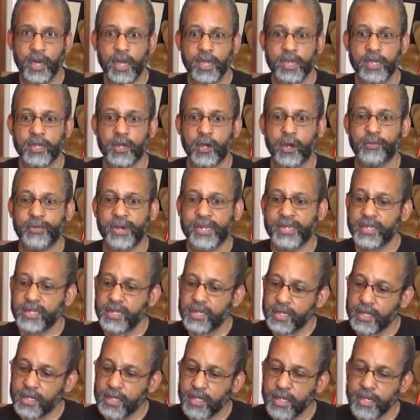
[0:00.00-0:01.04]
you know. But
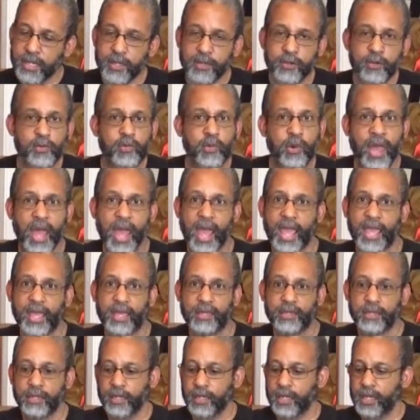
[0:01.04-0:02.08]
either way,
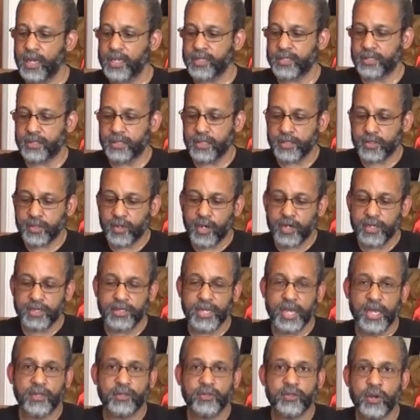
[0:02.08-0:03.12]
it's this card is
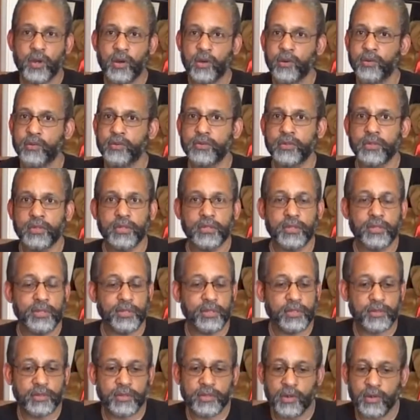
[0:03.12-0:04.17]
saying don't
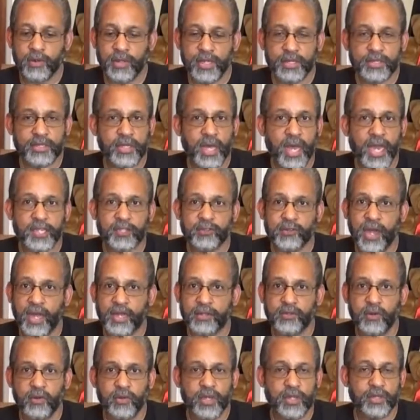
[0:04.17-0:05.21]
don't get
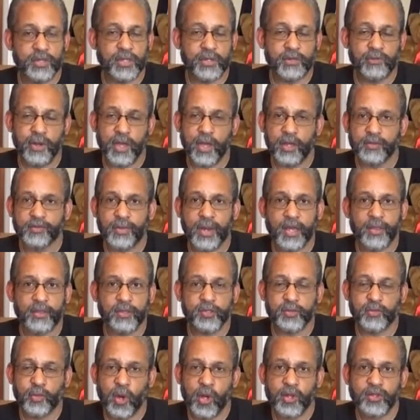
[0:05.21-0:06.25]
sidetracked, don't get derailed by the
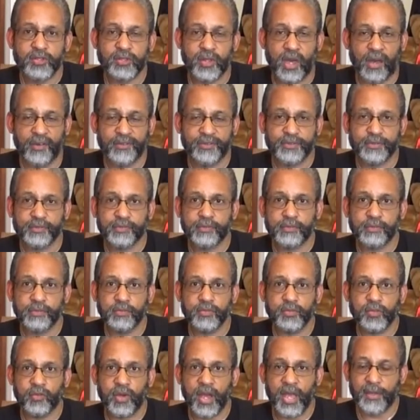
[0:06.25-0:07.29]
small stuff,
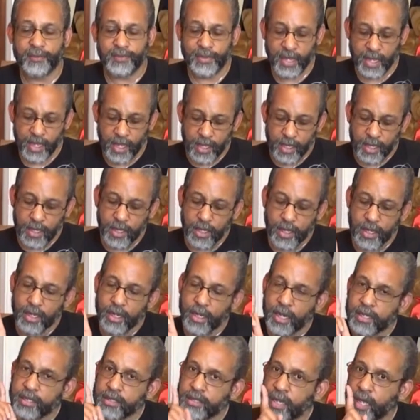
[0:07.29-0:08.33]
right?
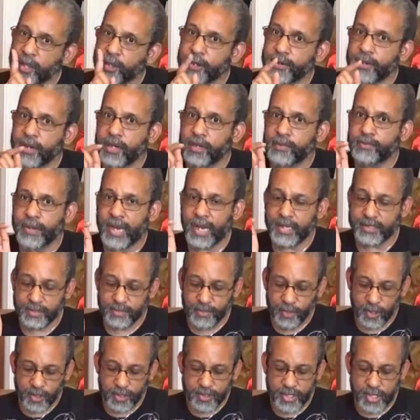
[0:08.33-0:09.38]
Another
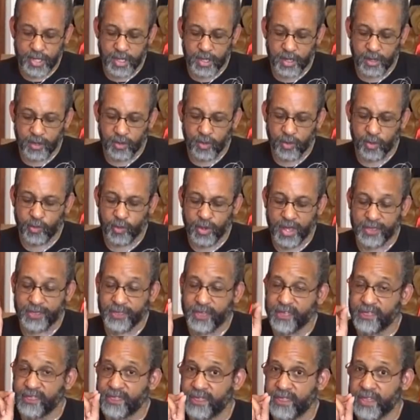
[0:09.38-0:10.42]
possibility here
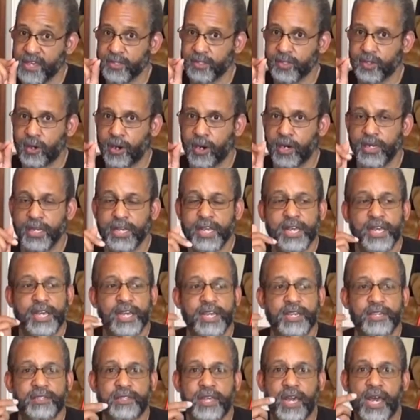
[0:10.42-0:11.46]
with this card
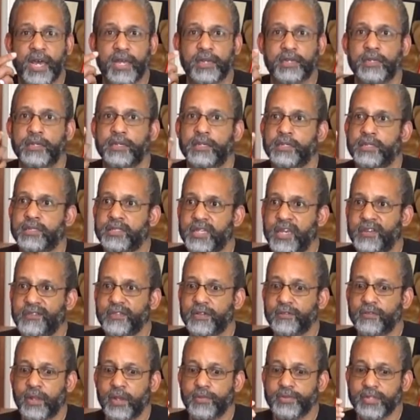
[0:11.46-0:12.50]
is that the
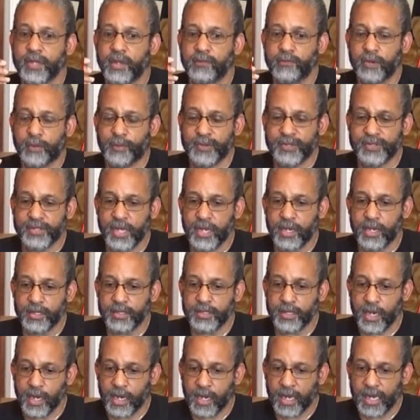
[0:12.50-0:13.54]
Seven of Clubs can represent a
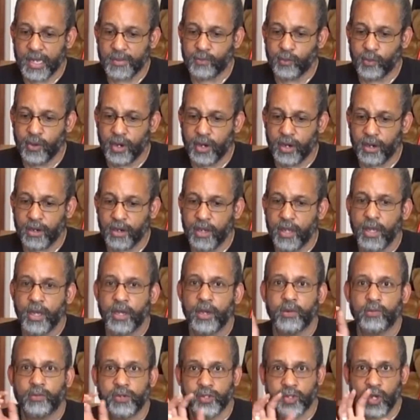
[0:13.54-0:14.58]
time where
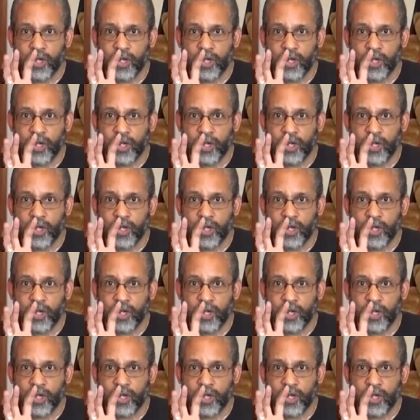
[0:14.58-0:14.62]
we